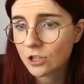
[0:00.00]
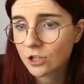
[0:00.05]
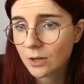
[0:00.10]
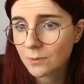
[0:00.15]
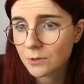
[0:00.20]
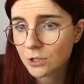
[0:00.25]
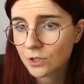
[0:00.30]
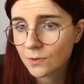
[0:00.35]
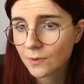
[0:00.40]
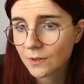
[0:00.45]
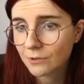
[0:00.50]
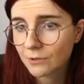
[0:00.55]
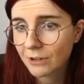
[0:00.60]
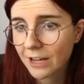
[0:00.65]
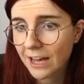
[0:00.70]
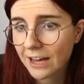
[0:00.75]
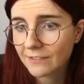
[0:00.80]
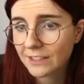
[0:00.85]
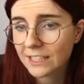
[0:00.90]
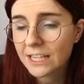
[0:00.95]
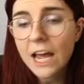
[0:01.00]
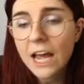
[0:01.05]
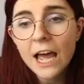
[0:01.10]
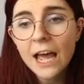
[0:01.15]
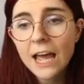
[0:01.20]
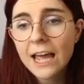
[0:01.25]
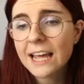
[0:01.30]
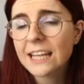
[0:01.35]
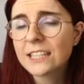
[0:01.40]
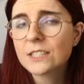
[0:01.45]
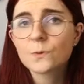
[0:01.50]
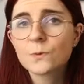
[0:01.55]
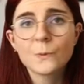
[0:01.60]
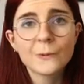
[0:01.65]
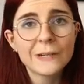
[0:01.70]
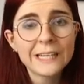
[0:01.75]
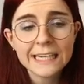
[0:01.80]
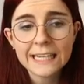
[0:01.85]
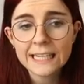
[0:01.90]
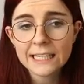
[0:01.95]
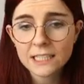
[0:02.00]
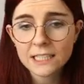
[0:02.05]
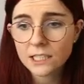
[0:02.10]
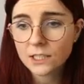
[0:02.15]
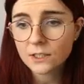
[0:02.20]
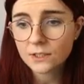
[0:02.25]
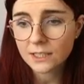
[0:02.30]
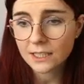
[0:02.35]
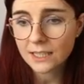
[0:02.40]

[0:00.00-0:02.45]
options. Where do we have it? It's really easy to set